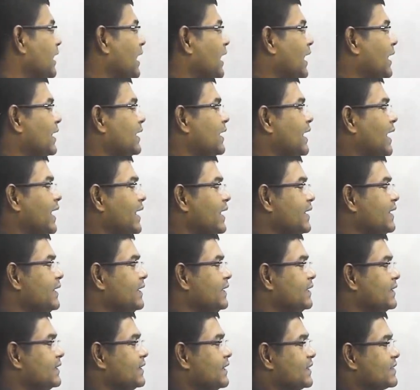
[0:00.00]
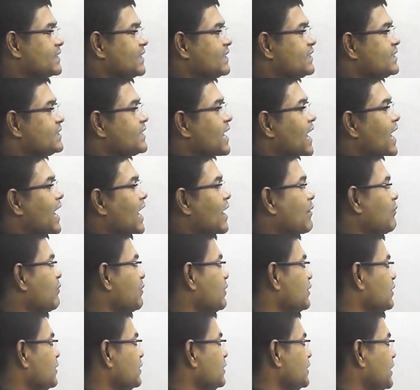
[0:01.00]
A line doesn't have
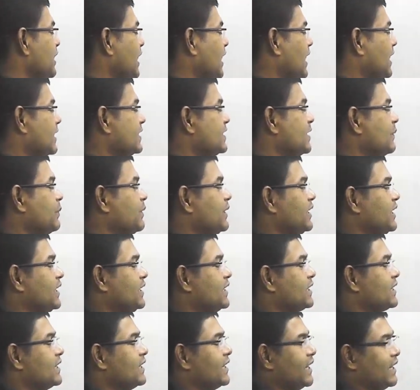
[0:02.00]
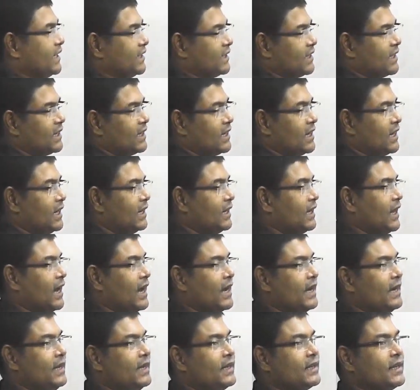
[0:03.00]
a definite length.
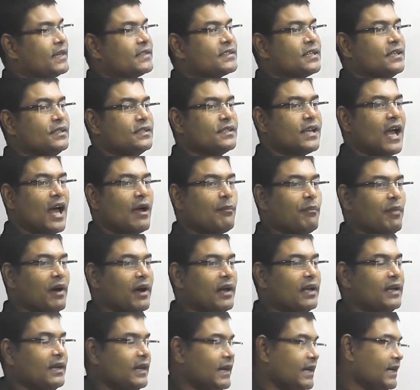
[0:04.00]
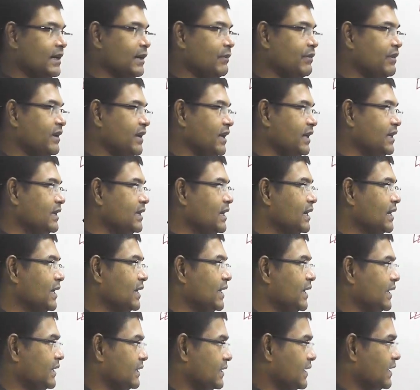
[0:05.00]
Line doesn't have a definite
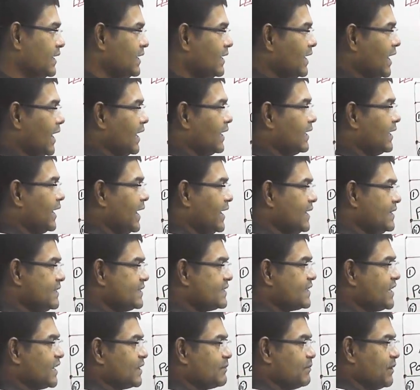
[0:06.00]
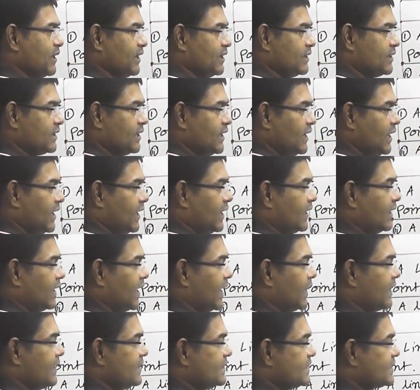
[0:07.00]
length. A line
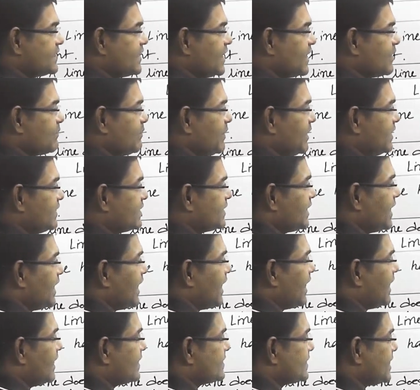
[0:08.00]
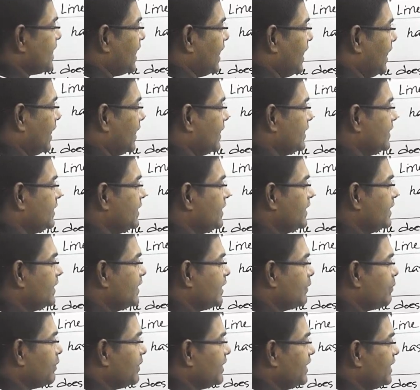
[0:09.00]
segment has a
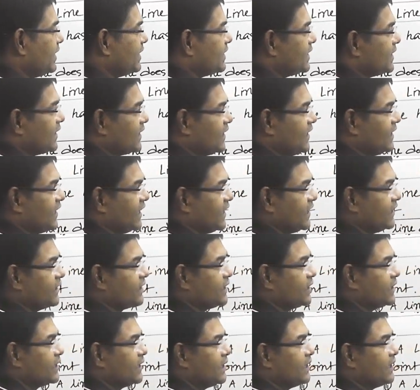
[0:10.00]
definite length.